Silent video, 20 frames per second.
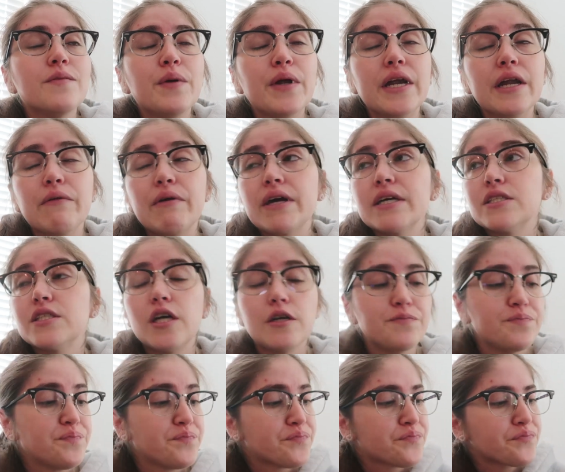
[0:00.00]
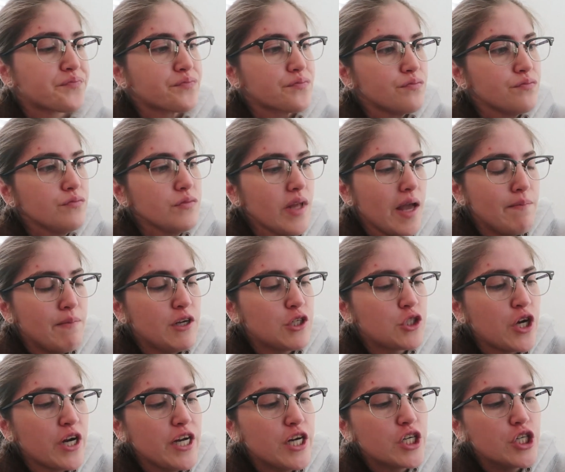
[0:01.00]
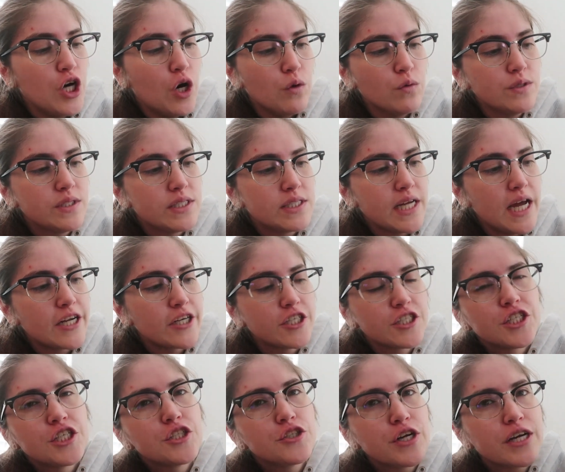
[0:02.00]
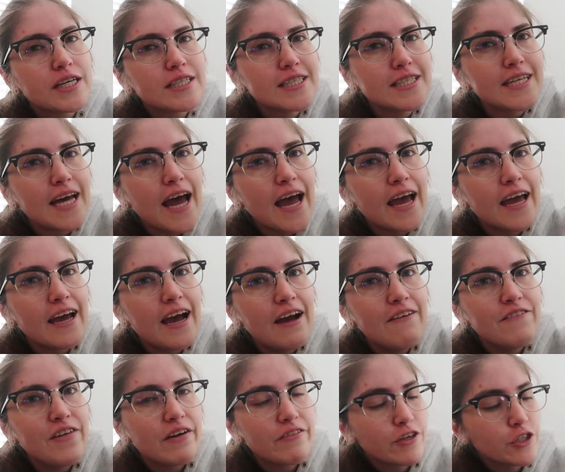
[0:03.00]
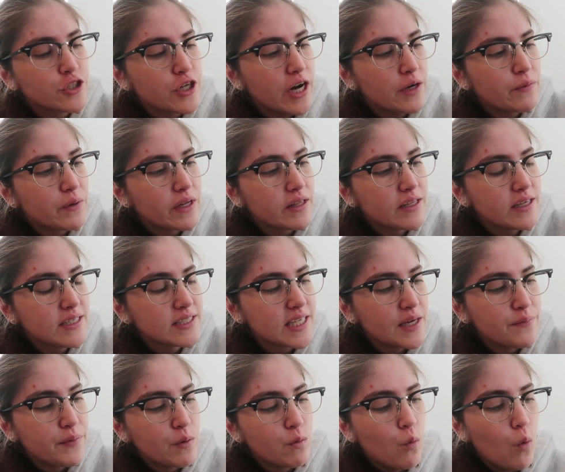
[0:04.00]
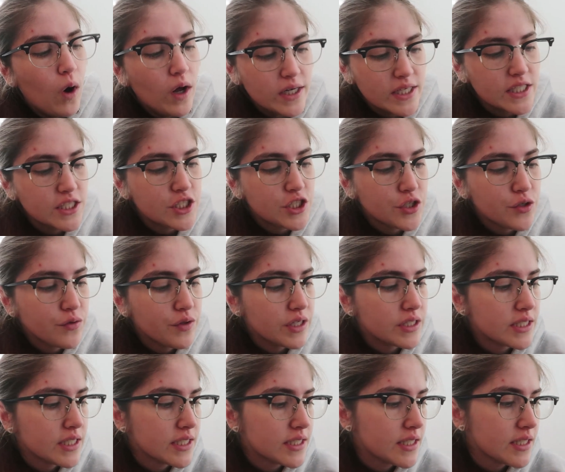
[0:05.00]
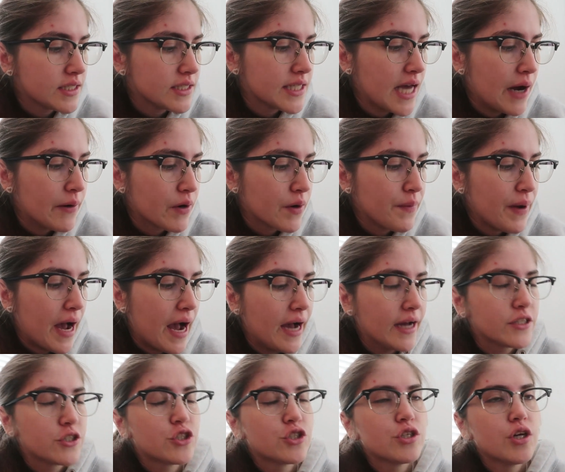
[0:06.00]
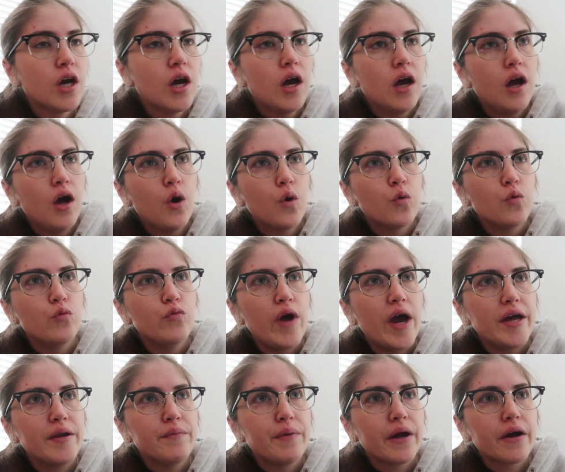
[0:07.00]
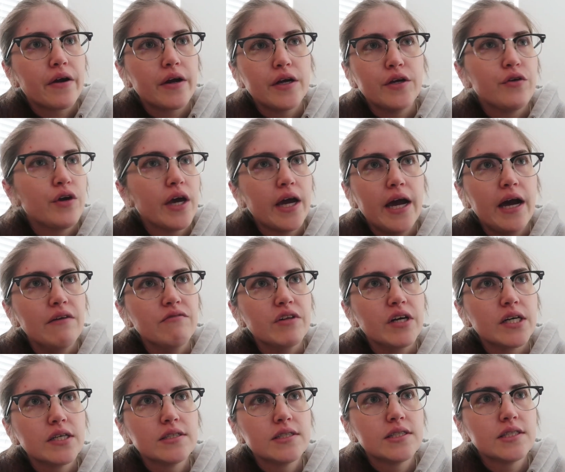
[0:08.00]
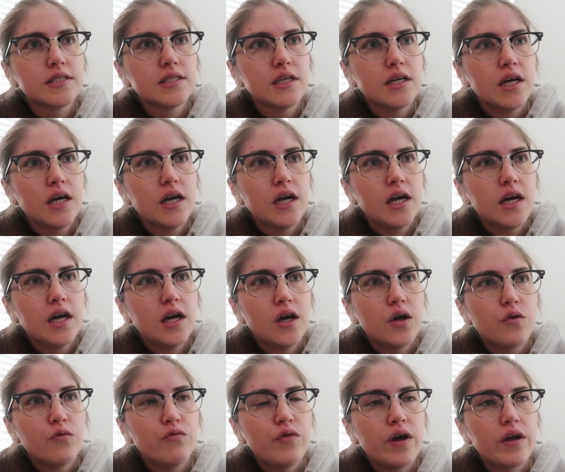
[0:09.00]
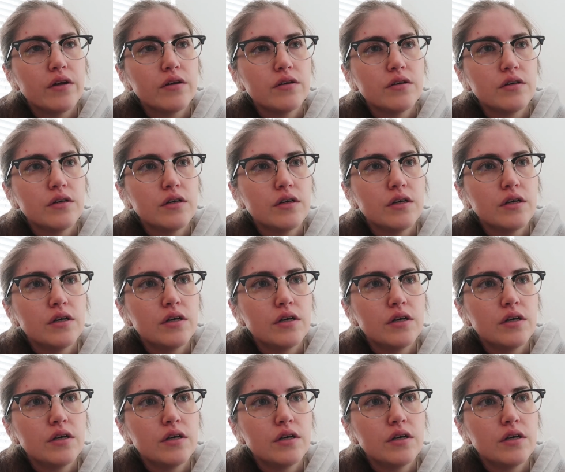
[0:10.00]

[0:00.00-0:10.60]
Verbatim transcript: But anyway, so I'm gonna try a Ghost energy drink today. I've never tried one of these, I've been wanting to. This is the Sour Patch Red Berry. You can't have this. Mom, I want